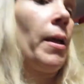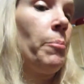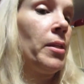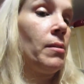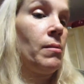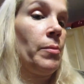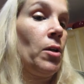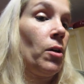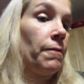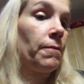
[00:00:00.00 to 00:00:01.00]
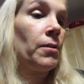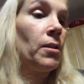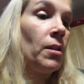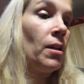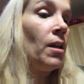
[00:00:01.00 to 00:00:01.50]
that pisses me off.
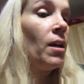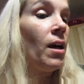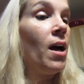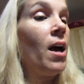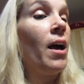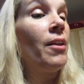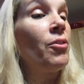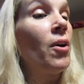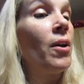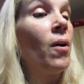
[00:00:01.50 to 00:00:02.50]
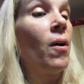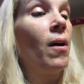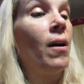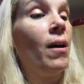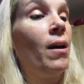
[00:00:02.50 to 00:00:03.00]
What's thought. dinner?